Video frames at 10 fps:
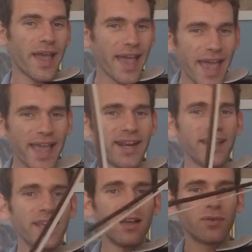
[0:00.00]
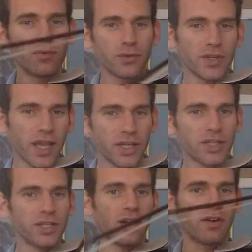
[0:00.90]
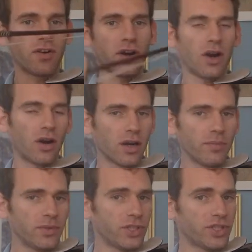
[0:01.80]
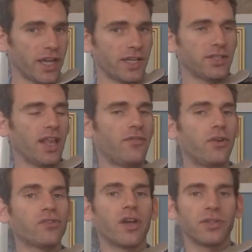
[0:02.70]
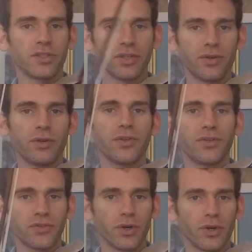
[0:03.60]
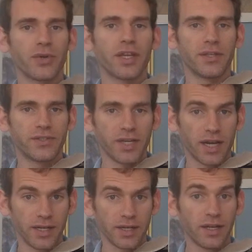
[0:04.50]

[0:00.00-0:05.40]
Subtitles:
any rotation of our arm to change levels until the stroke is done.